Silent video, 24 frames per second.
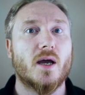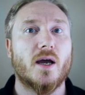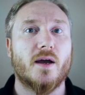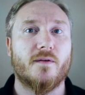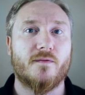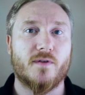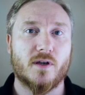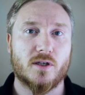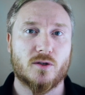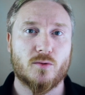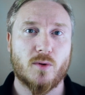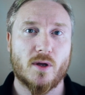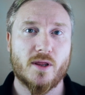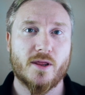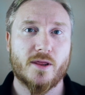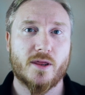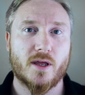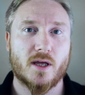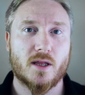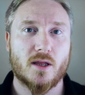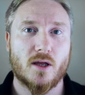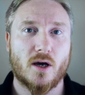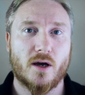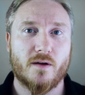If it's one
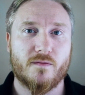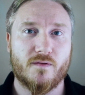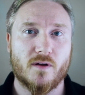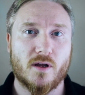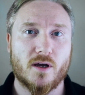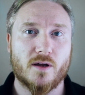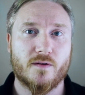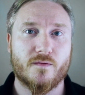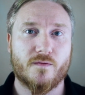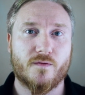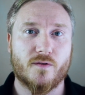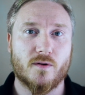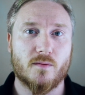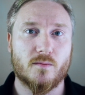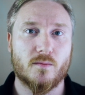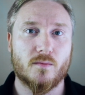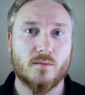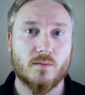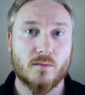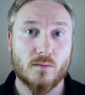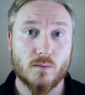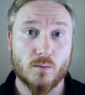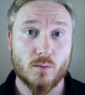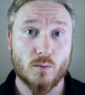thing that I've learned
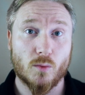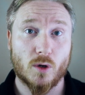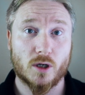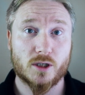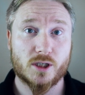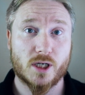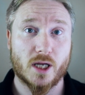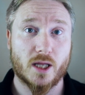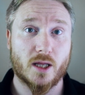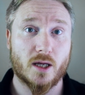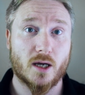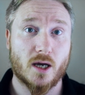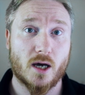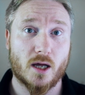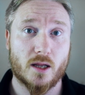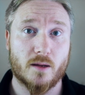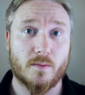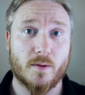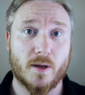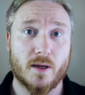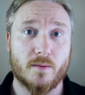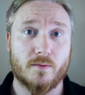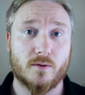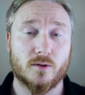from watching other
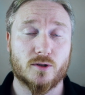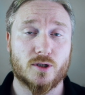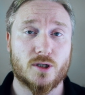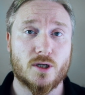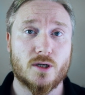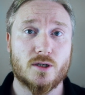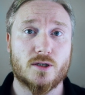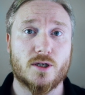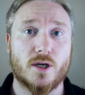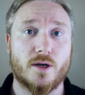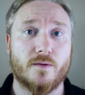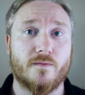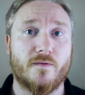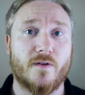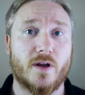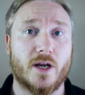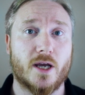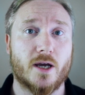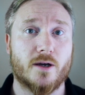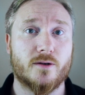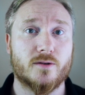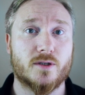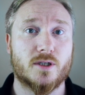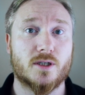people's YouTube
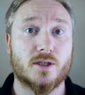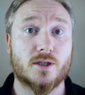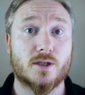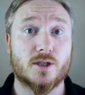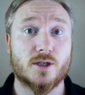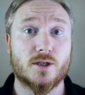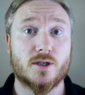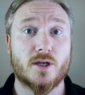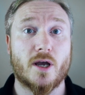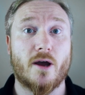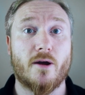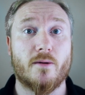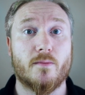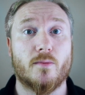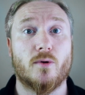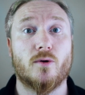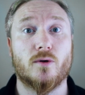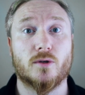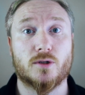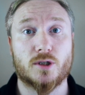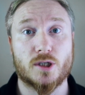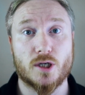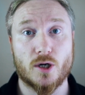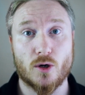videos, is just how
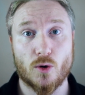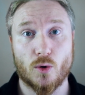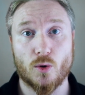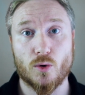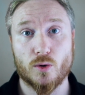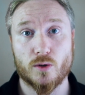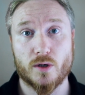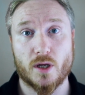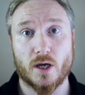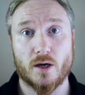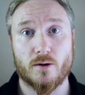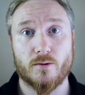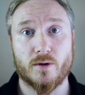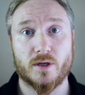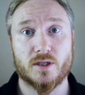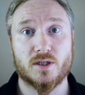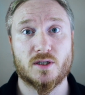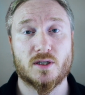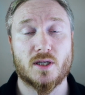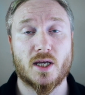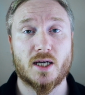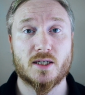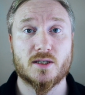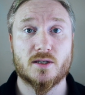important audio is.
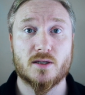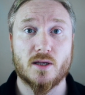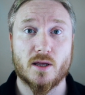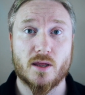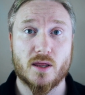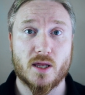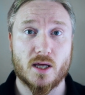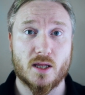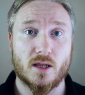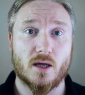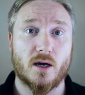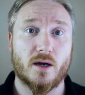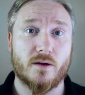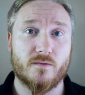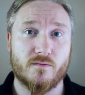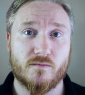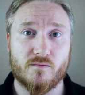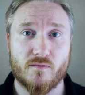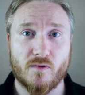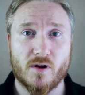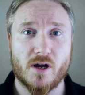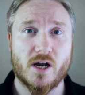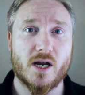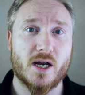That's the thing that I
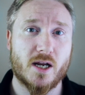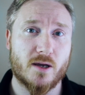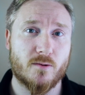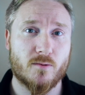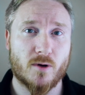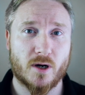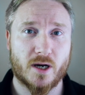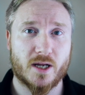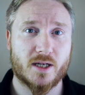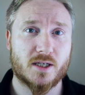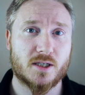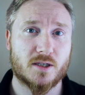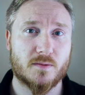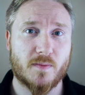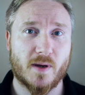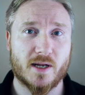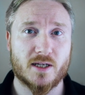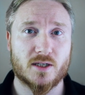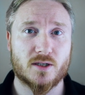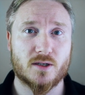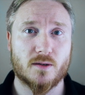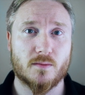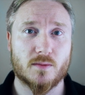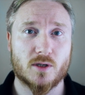really wanted to
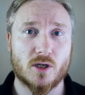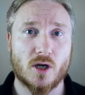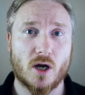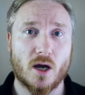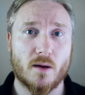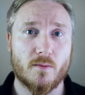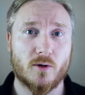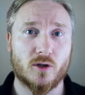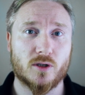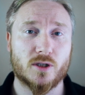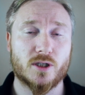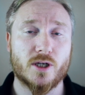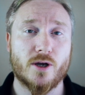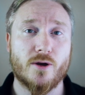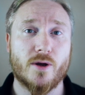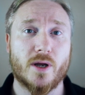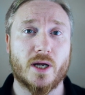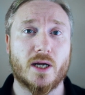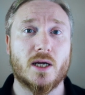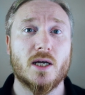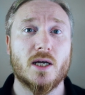spend some time on doing.